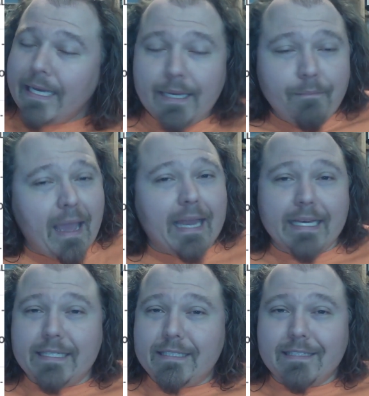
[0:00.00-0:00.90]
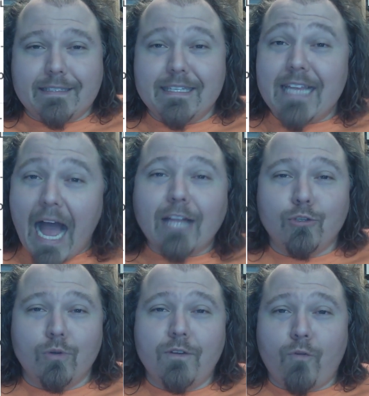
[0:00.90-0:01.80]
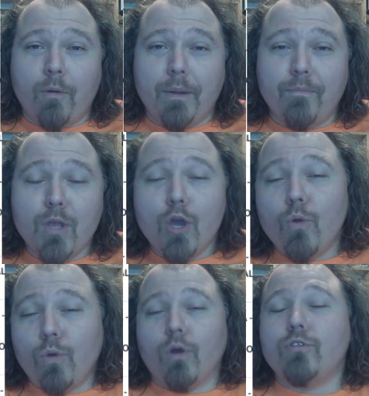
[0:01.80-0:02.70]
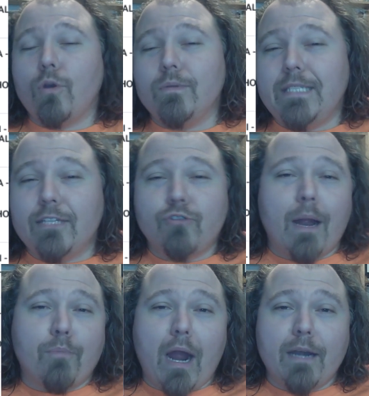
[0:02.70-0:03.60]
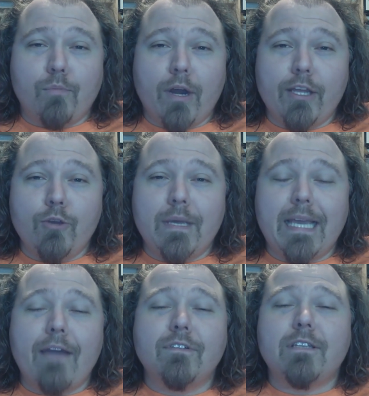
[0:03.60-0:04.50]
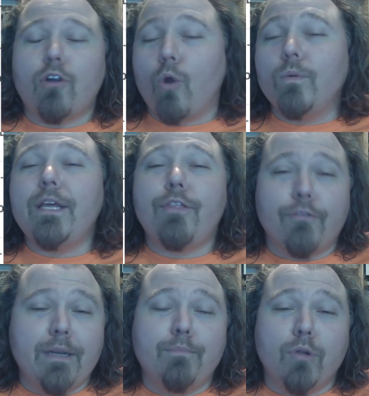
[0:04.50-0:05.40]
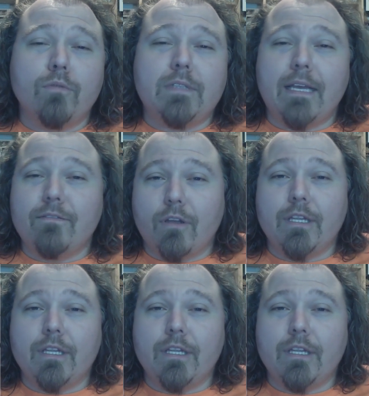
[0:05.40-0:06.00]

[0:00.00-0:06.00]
man, he's just not doing it for me. We also did drop Brian Abreu. He gave us our only 3 blown saves on the